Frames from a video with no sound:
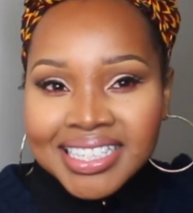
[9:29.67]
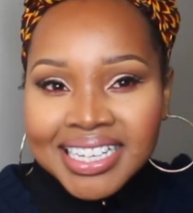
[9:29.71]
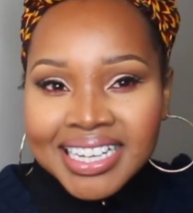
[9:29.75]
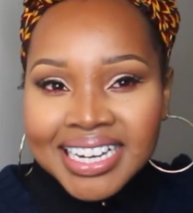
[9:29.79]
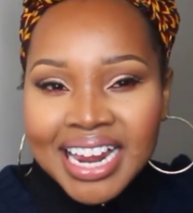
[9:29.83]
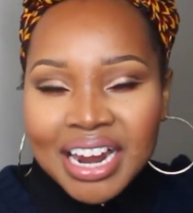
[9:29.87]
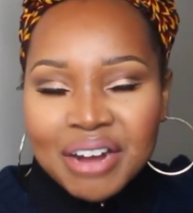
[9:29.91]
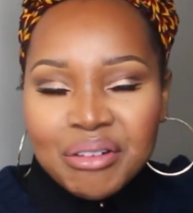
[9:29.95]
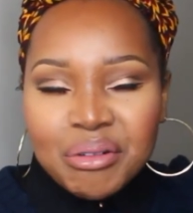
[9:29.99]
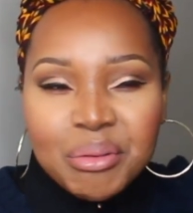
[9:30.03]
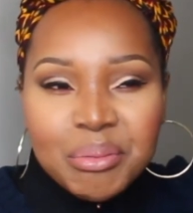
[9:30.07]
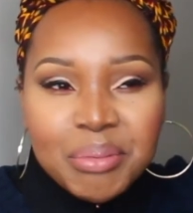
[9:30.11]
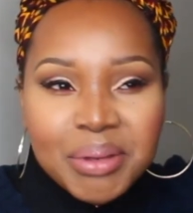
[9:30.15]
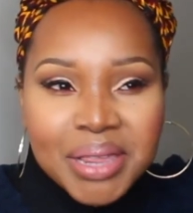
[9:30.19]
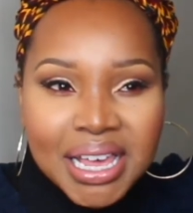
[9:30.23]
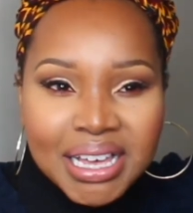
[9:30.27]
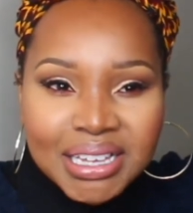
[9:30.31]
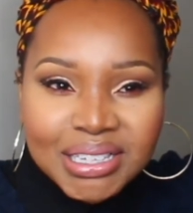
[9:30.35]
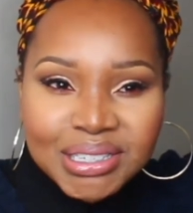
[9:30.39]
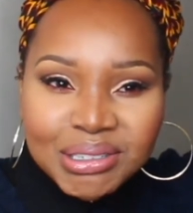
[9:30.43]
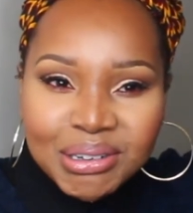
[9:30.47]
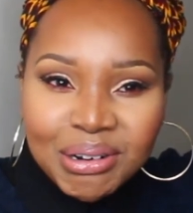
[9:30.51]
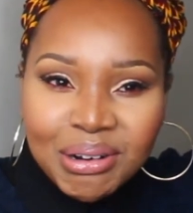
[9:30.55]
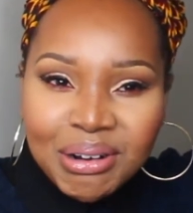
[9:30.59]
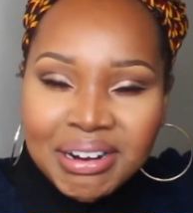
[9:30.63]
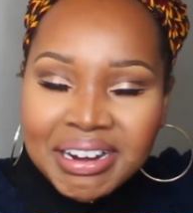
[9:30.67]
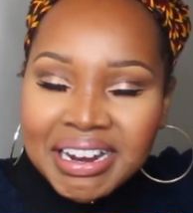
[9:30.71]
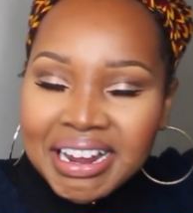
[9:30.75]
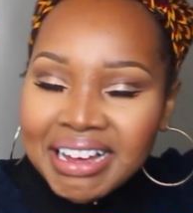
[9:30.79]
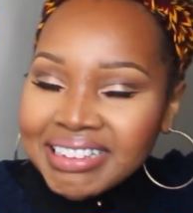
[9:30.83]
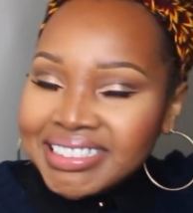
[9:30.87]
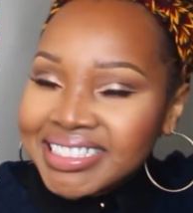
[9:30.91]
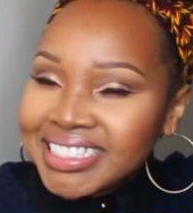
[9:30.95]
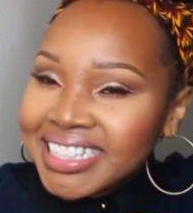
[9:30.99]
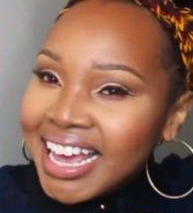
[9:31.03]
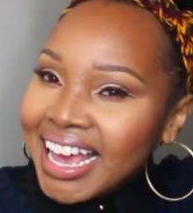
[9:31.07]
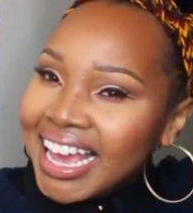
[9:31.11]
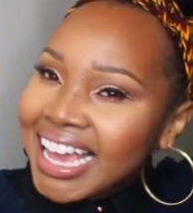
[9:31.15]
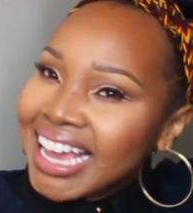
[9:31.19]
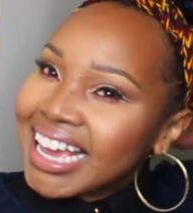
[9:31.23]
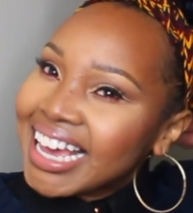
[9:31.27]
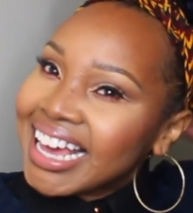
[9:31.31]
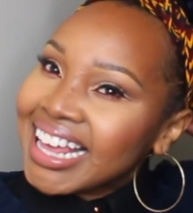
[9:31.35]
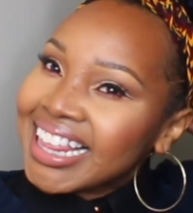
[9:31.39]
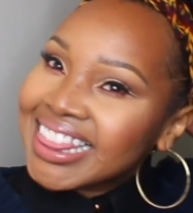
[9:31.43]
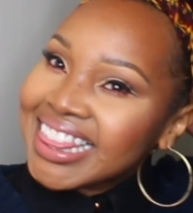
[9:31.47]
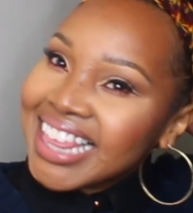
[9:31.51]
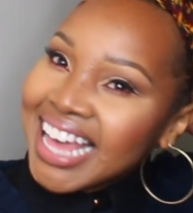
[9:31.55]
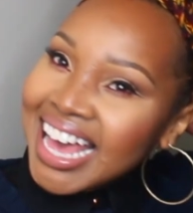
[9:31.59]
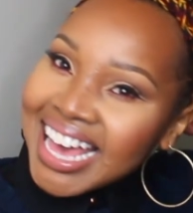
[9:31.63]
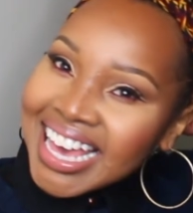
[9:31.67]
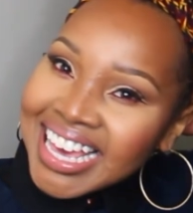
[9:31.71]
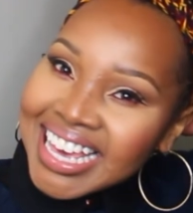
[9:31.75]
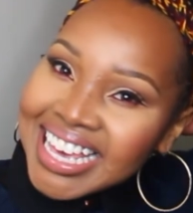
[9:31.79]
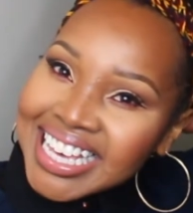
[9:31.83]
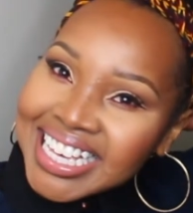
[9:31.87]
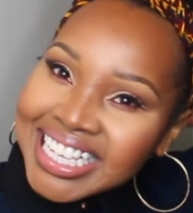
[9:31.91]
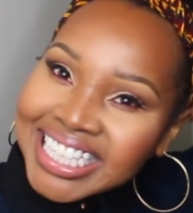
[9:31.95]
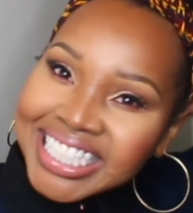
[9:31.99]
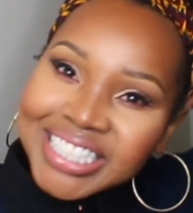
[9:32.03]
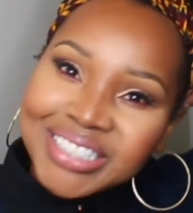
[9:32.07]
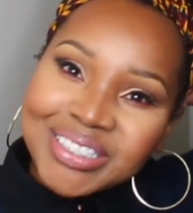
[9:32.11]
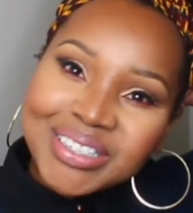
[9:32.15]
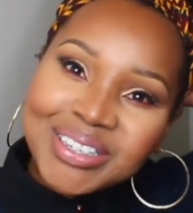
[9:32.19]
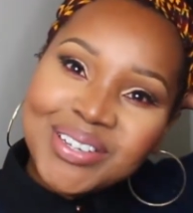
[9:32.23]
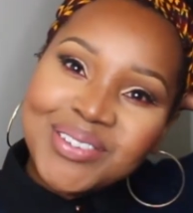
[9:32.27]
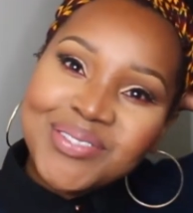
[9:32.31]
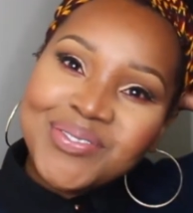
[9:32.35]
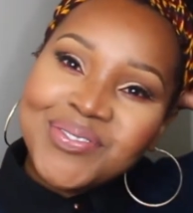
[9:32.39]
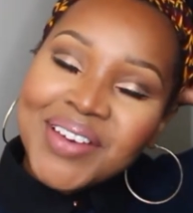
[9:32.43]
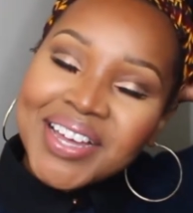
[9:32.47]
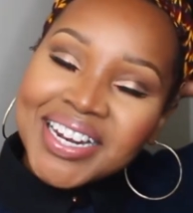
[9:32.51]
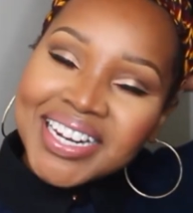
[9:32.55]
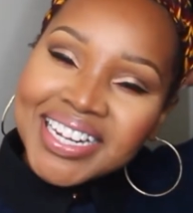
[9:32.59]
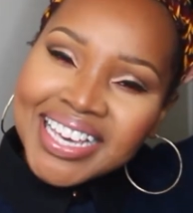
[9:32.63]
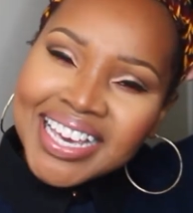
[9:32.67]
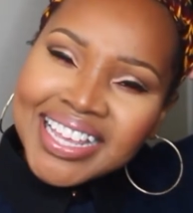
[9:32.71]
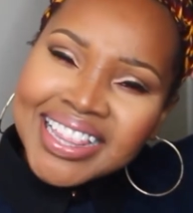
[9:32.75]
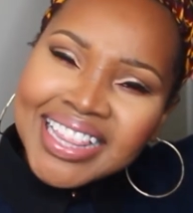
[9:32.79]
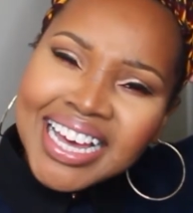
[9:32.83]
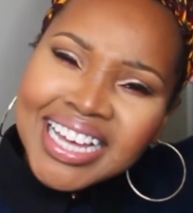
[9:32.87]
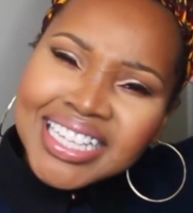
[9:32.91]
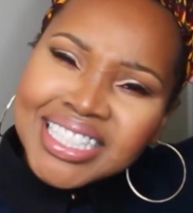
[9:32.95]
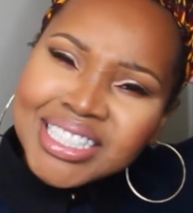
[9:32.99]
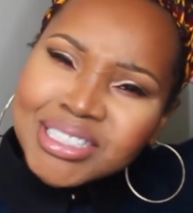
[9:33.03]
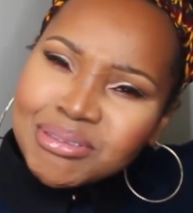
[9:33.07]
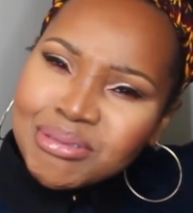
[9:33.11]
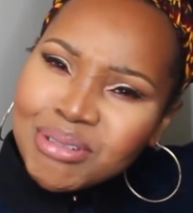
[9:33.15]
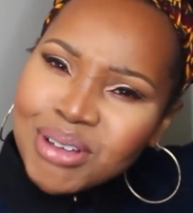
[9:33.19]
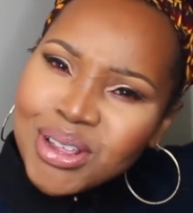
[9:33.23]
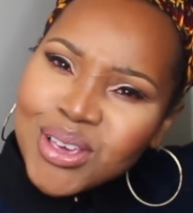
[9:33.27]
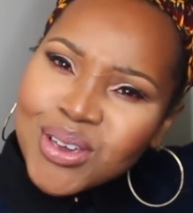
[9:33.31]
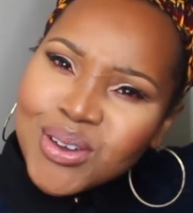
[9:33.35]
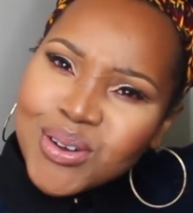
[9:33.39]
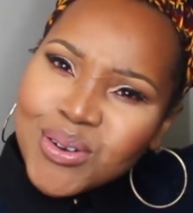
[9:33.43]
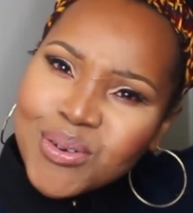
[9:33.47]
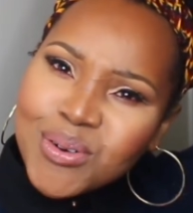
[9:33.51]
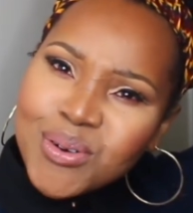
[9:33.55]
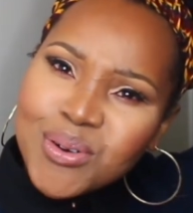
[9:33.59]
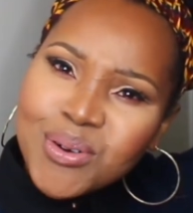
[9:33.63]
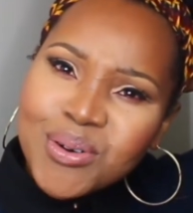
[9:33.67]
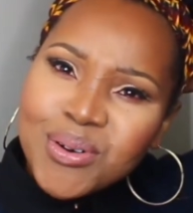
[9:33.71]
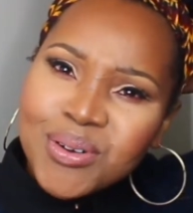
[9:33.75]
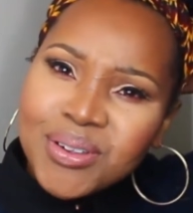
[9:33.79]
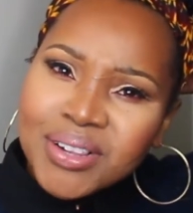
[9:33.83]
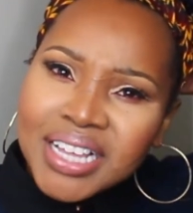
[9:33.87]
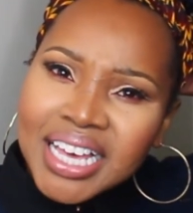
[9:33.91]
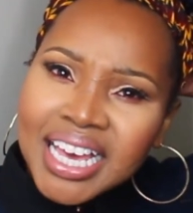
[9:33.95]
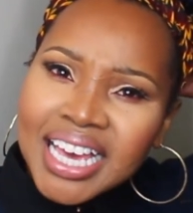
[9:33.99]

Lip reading: And I remember that story and I was like, that is really funny and that's really cool.